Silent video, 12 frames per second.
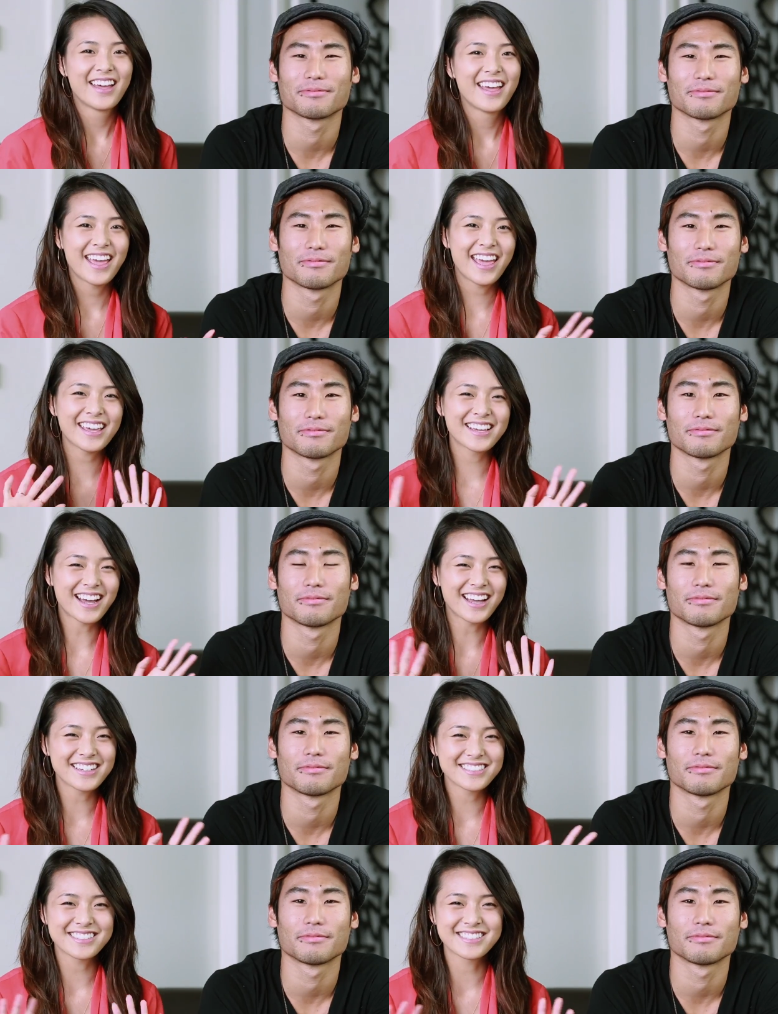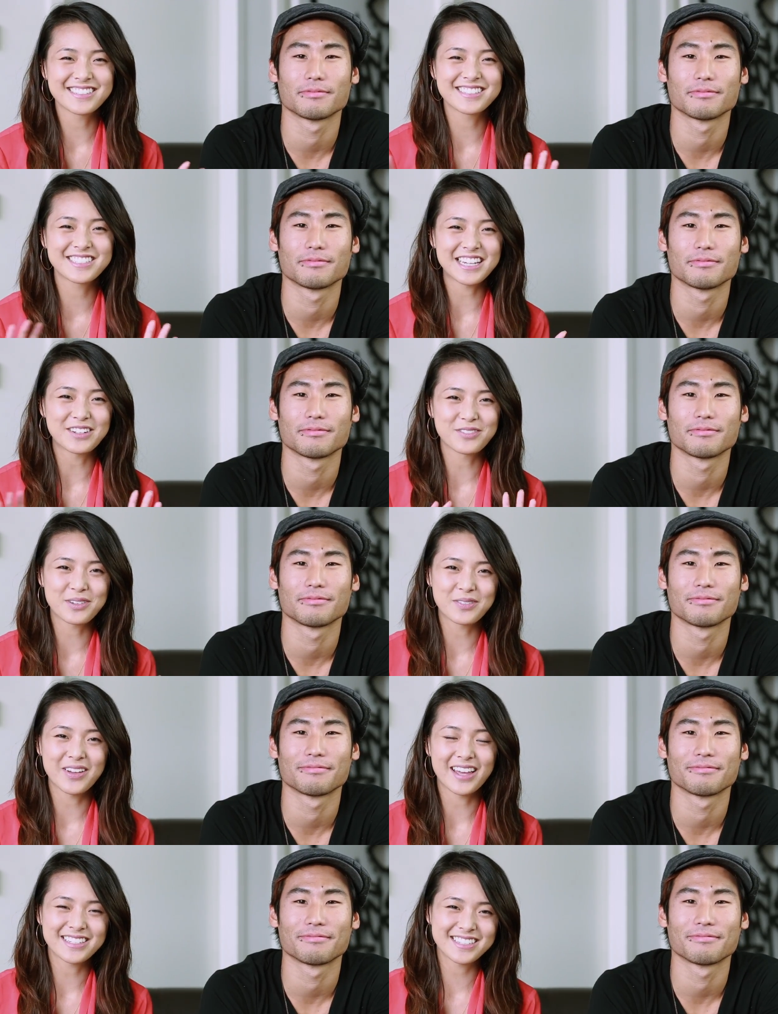Speaker 1: Hey guys, this is Jen
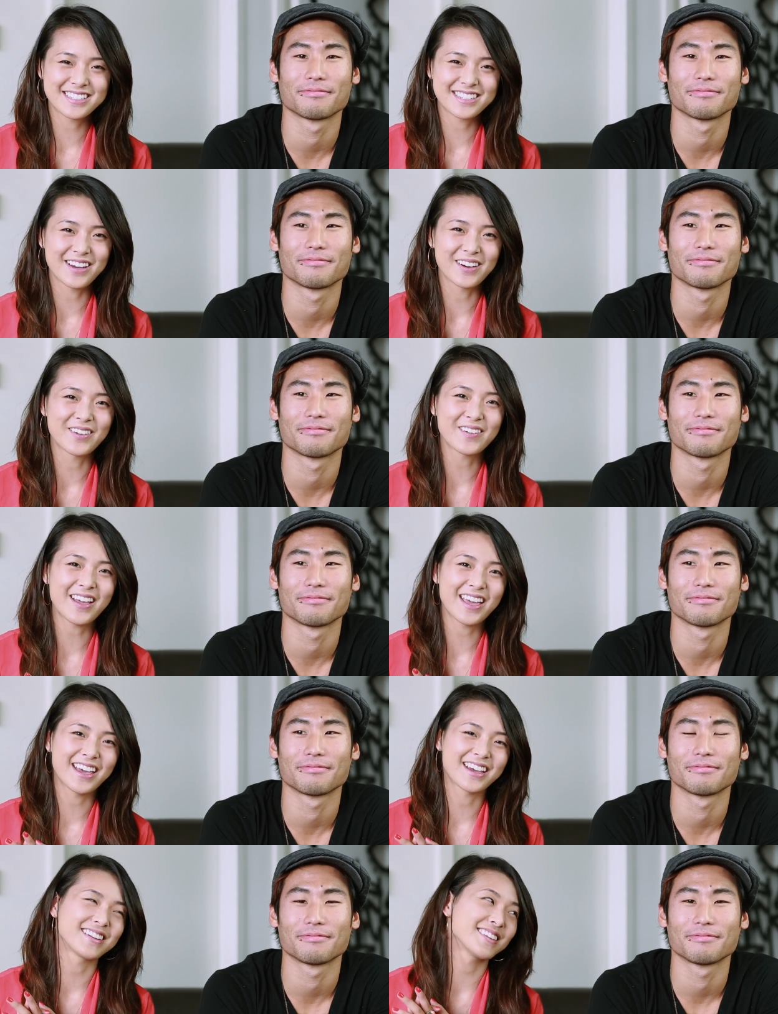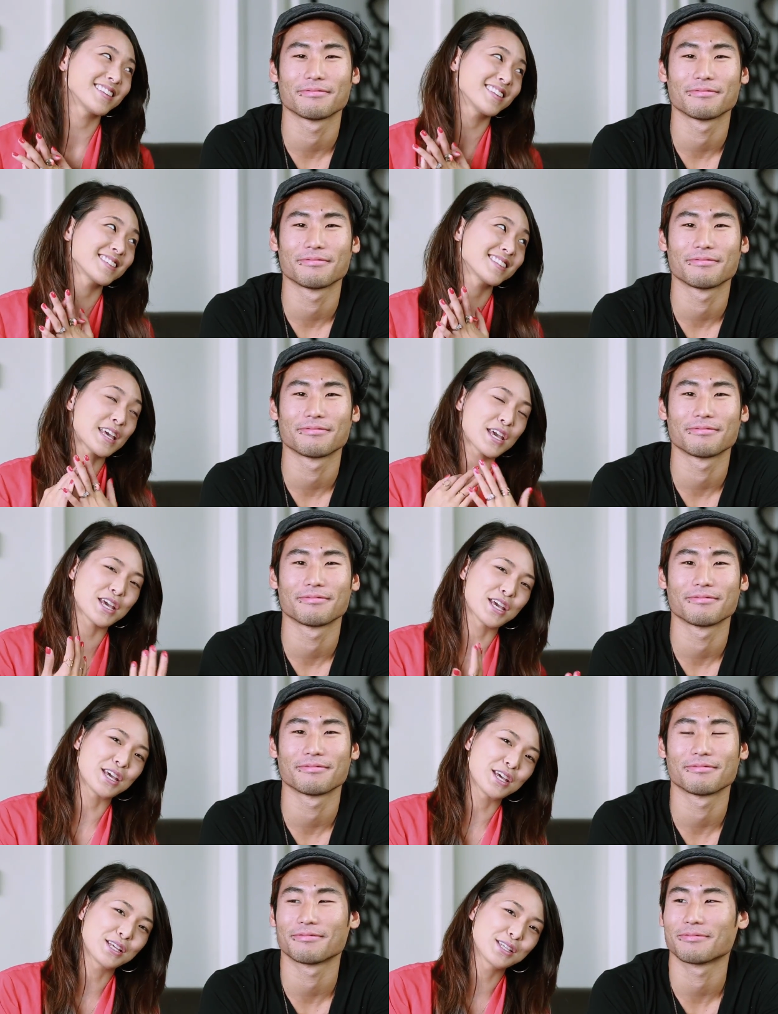from Head to Toe, and this
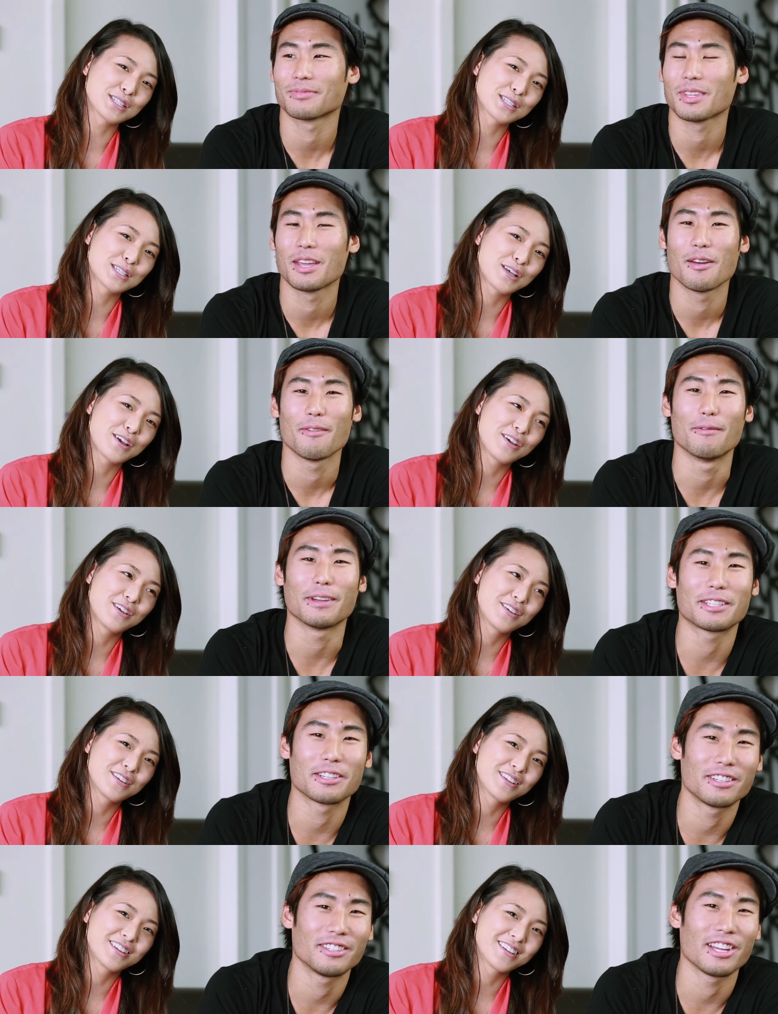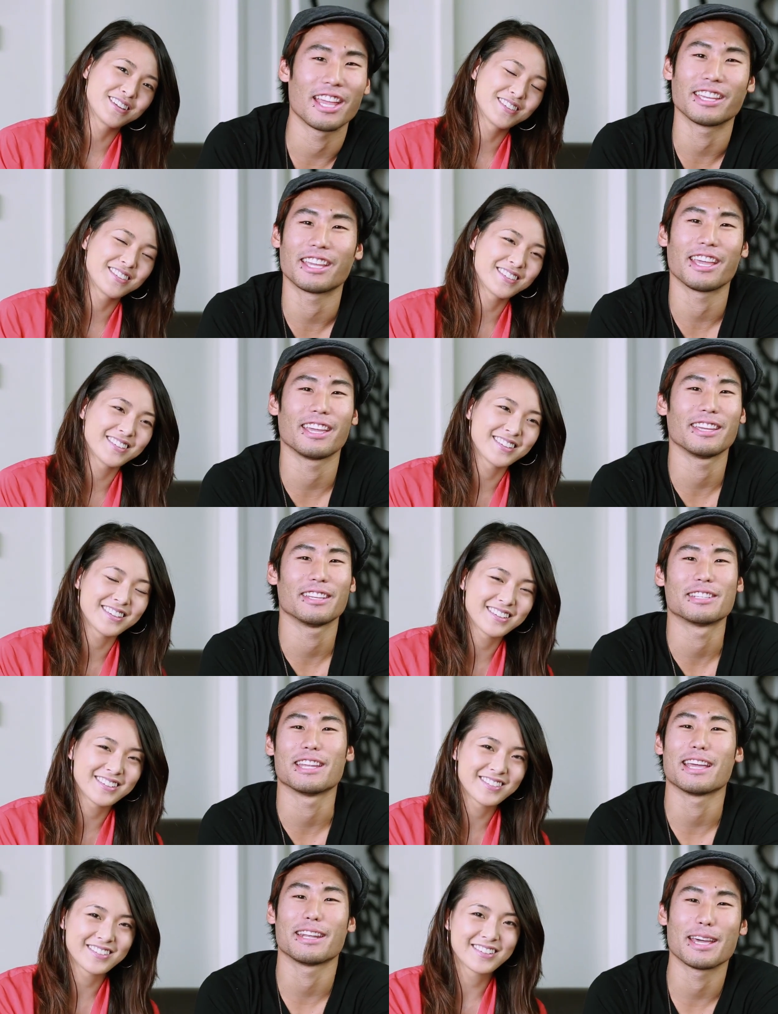is
Speaker 2: Victor, aka
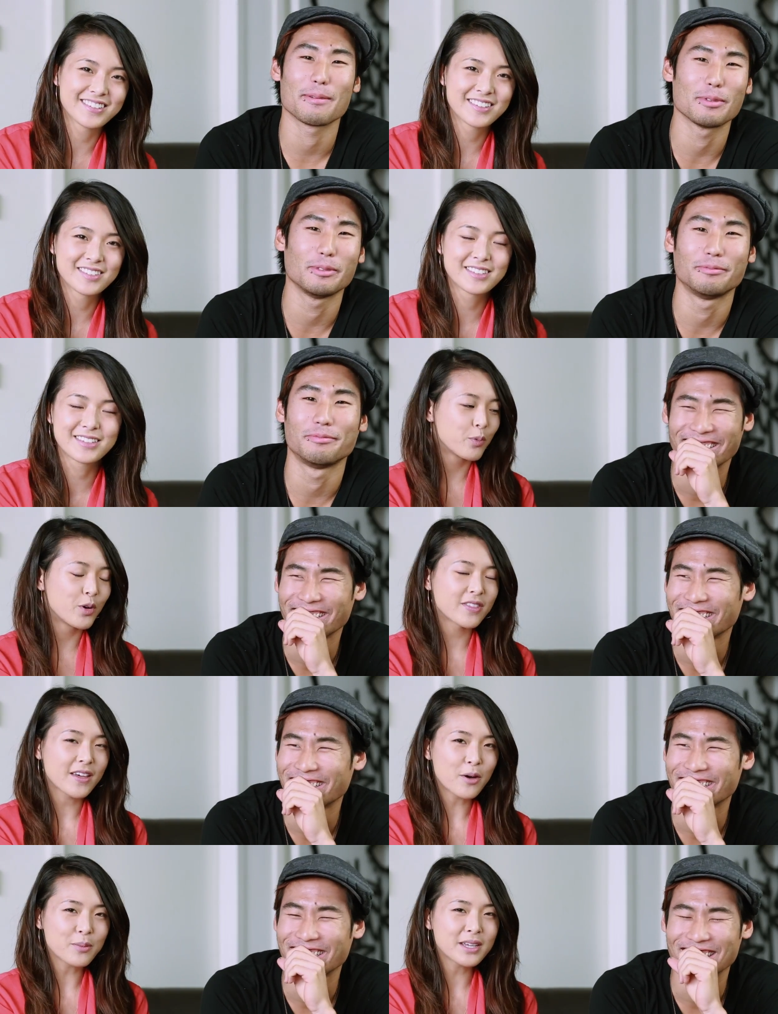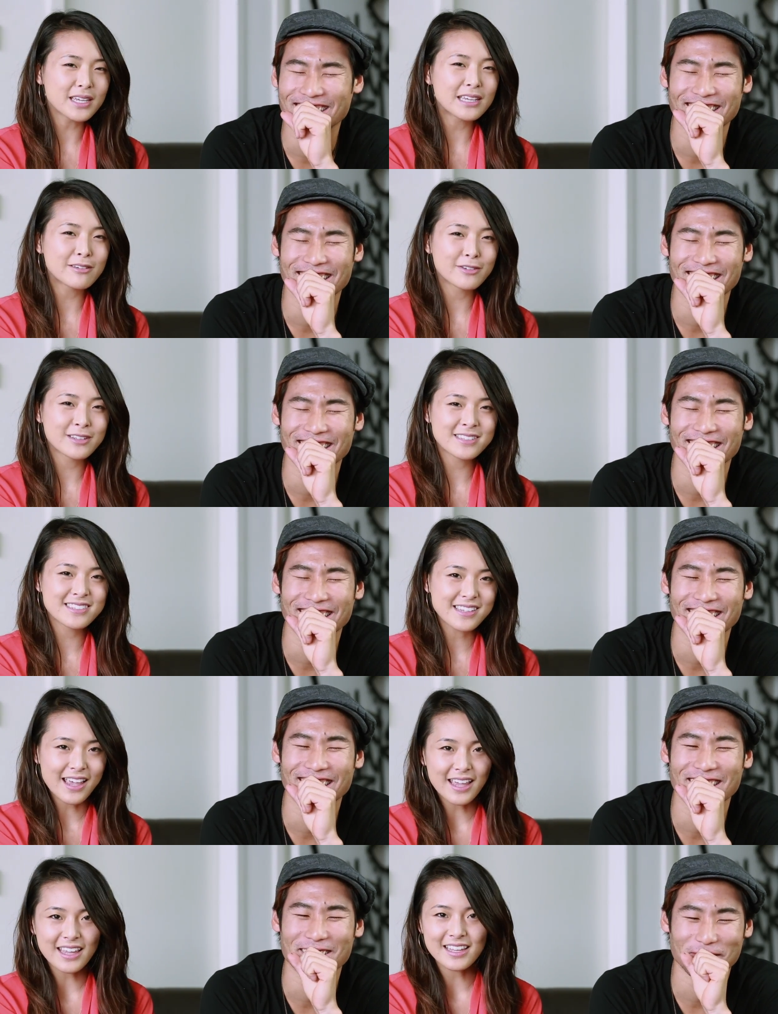Dan Apple.
Speaker 1: Without me even
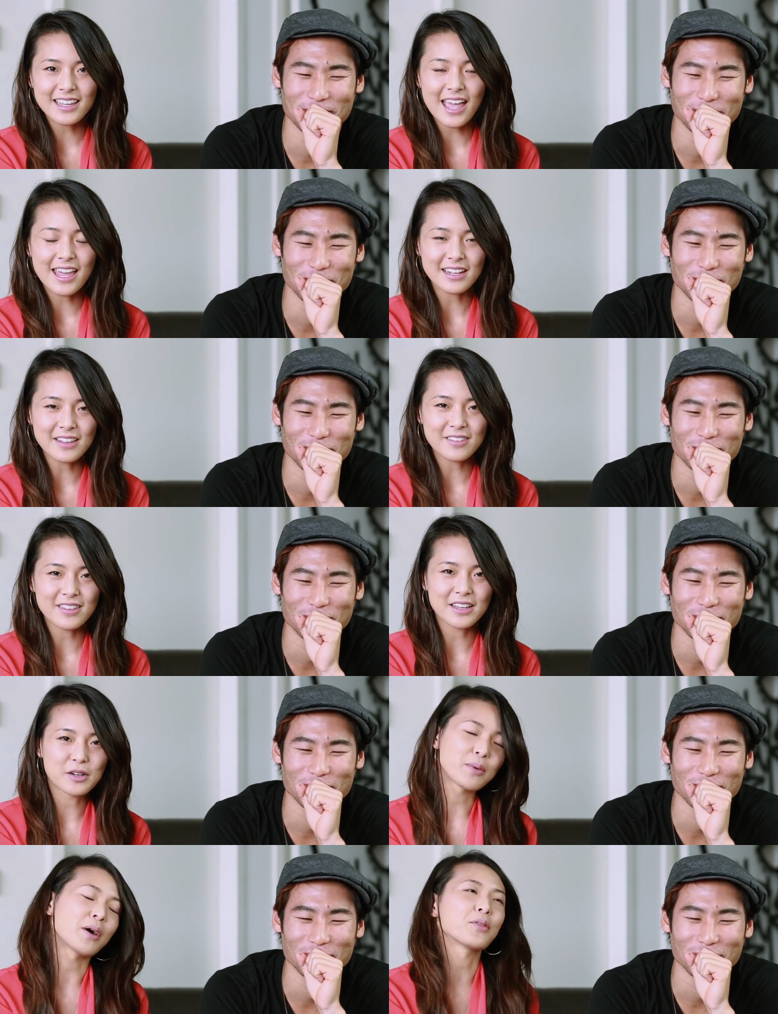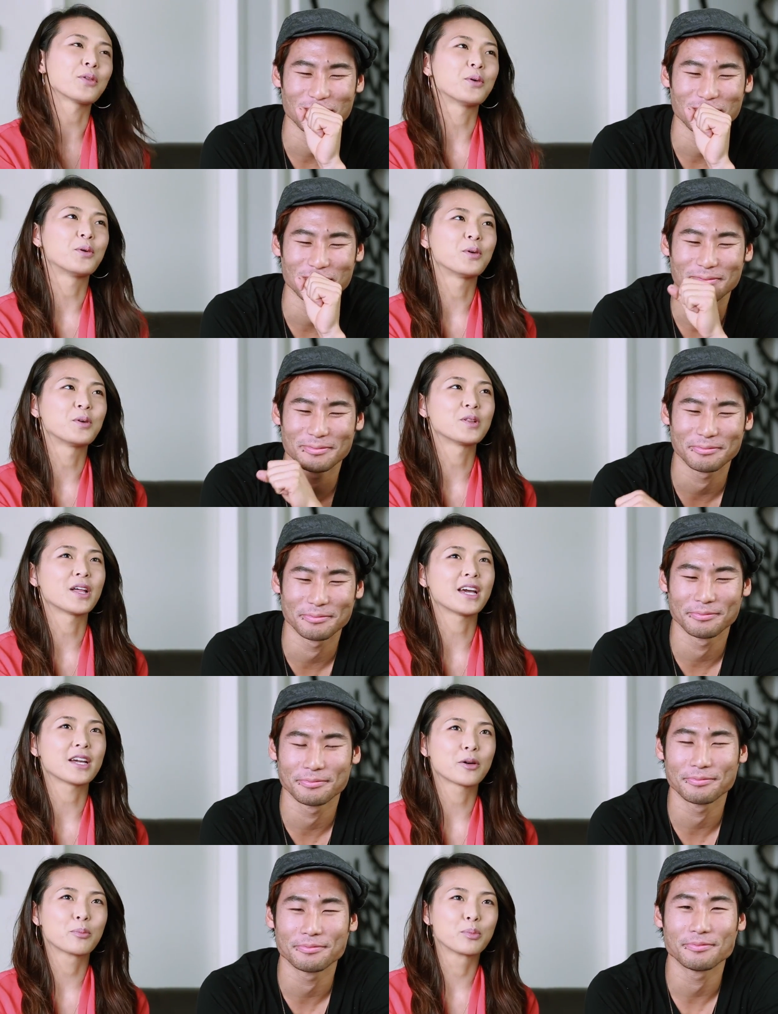saying anything about the whole like